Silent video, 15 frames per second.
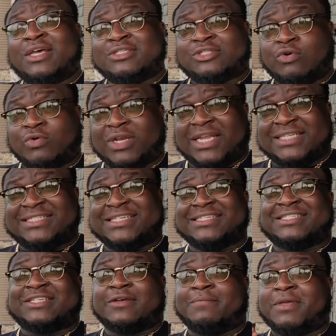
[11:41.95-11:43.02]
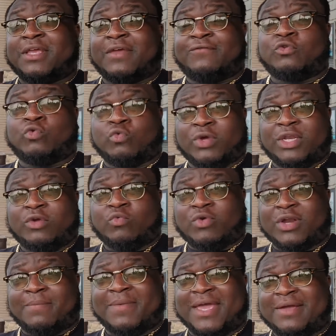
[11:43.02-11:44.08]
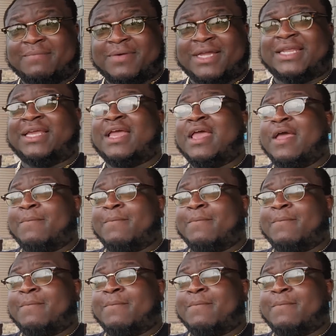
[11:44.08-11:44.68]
So listen to me if you really want to make money.